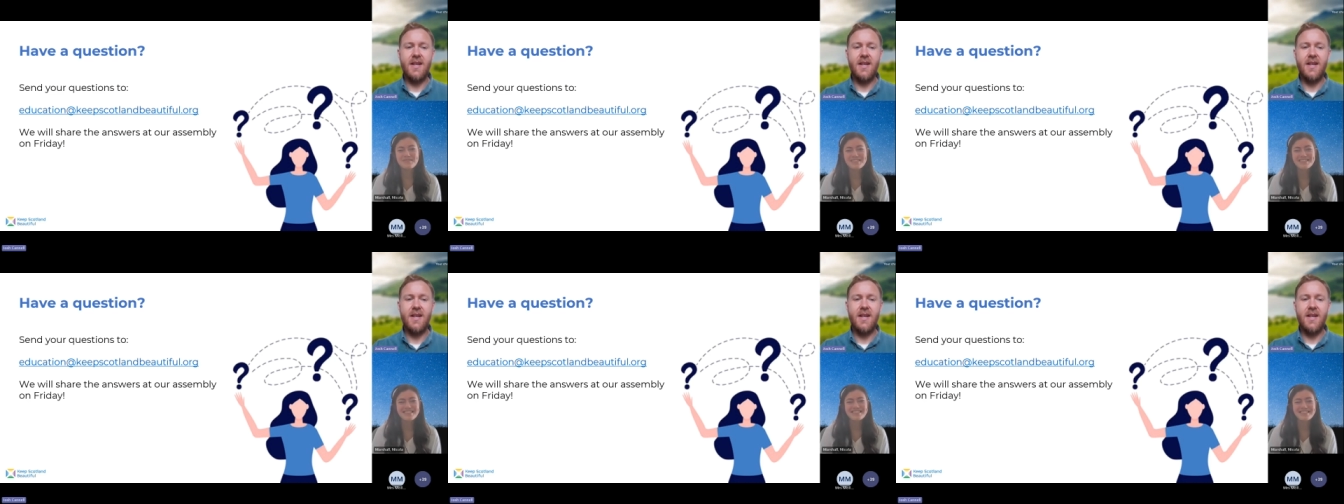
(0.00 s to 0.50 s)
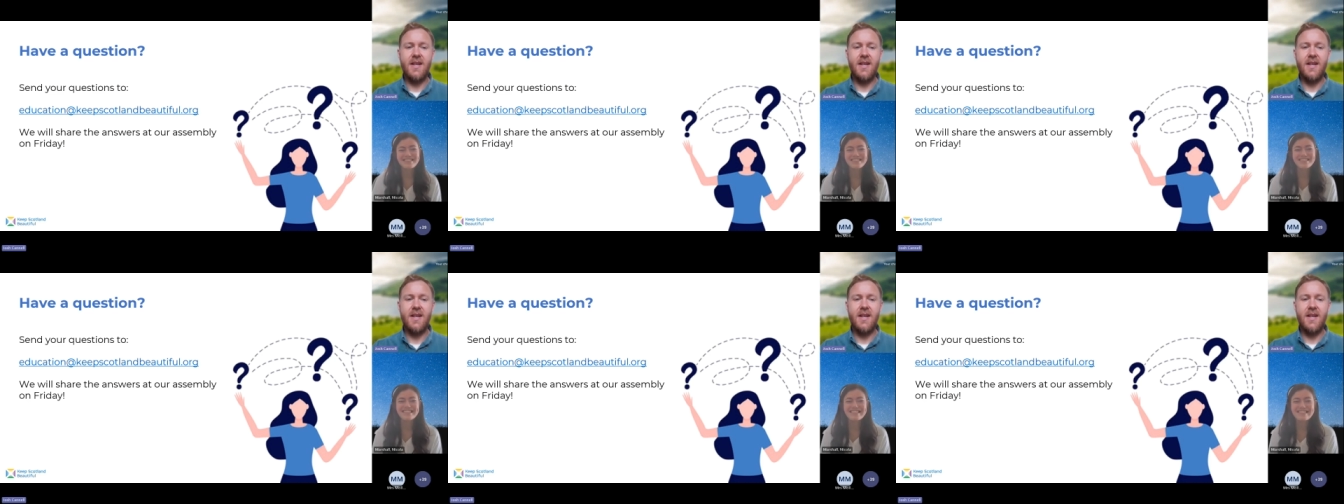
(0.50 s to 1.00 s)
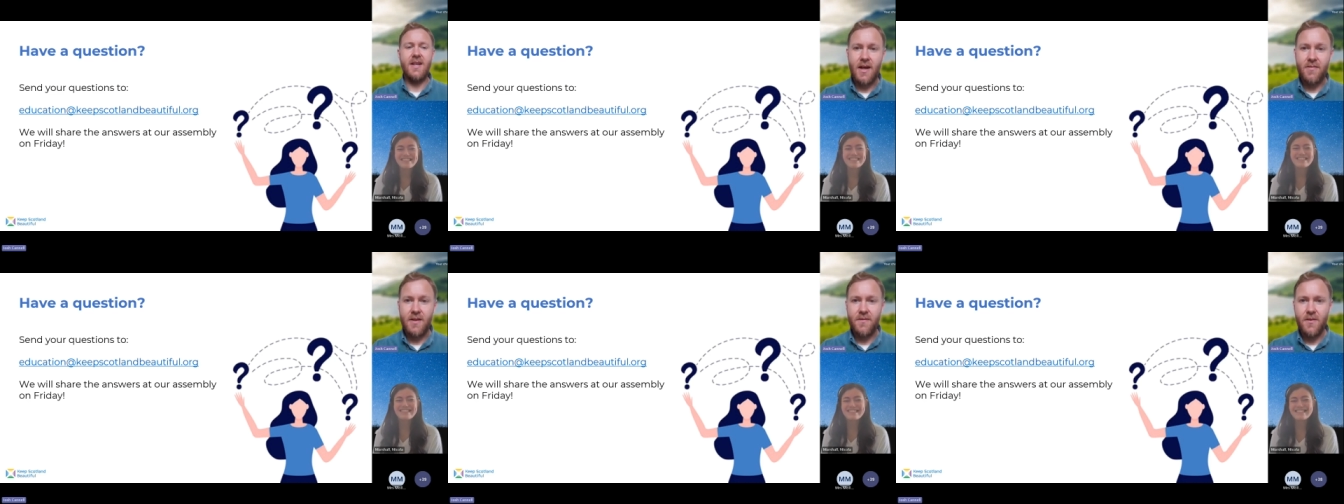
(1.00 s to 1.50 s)
Uh, but if you
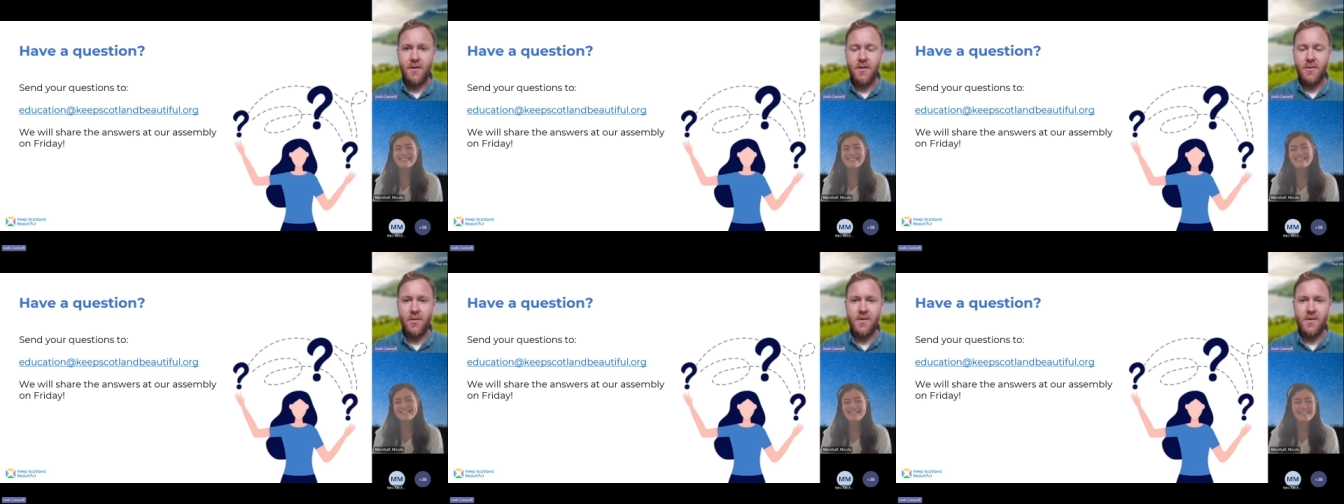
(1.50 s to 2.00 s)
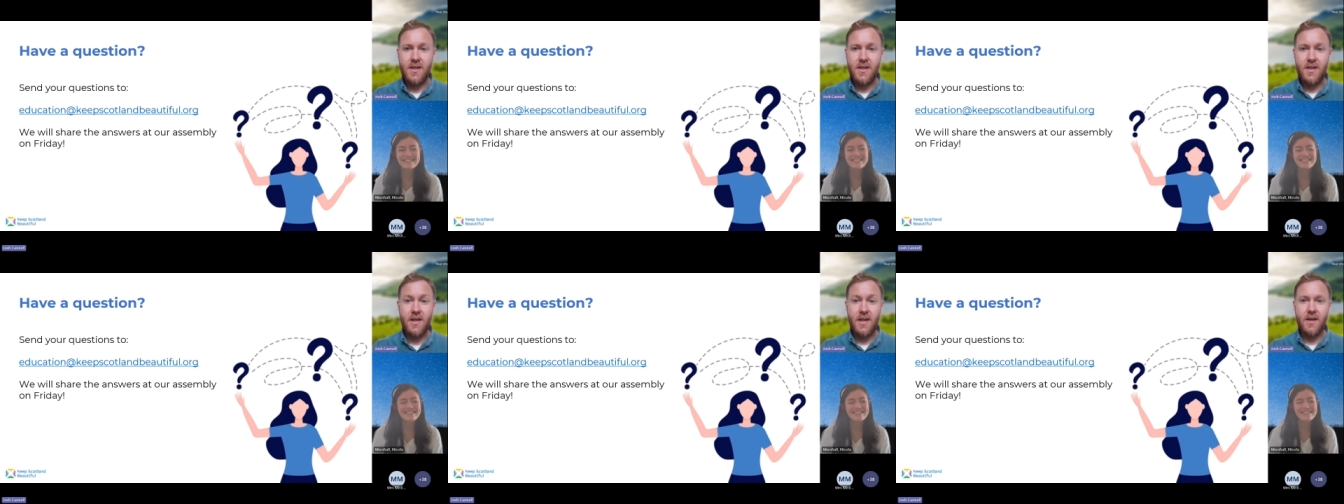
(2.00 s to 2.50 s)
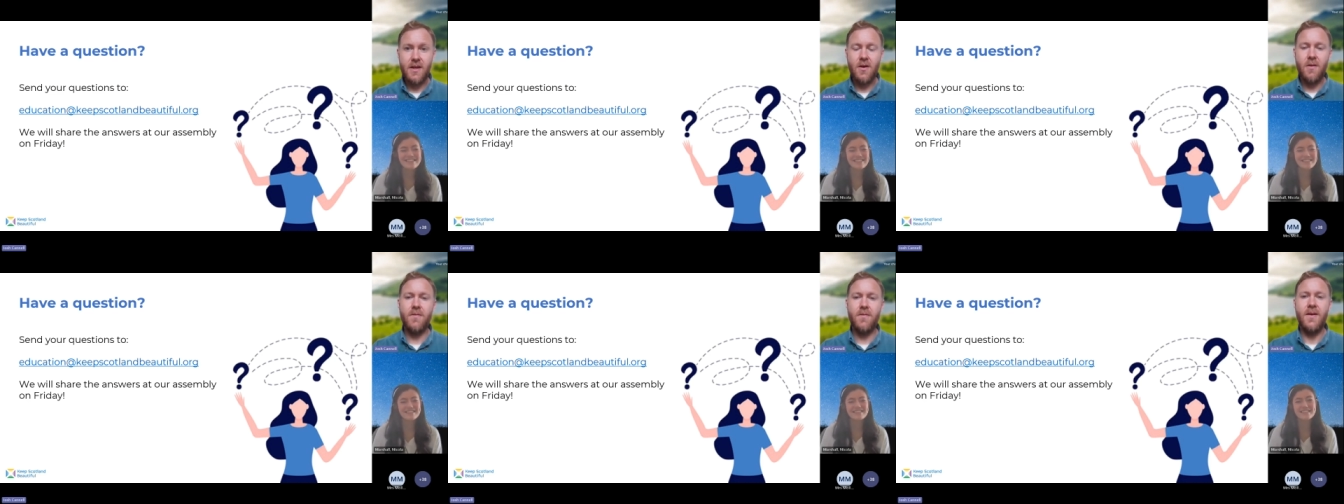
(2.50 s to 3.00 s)
have any further ones that you think
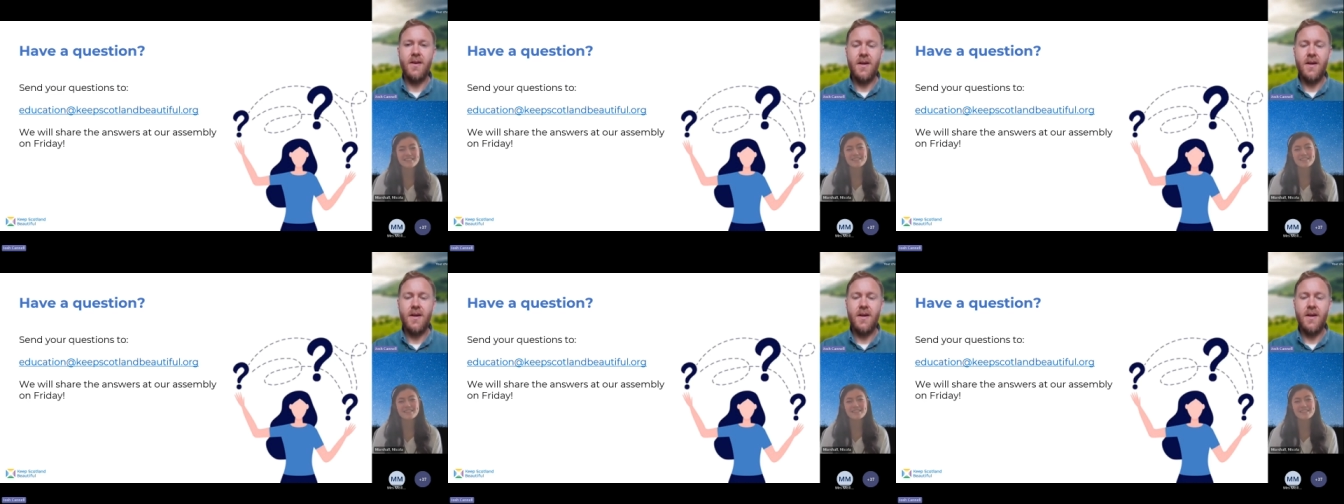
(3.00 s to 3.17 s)
of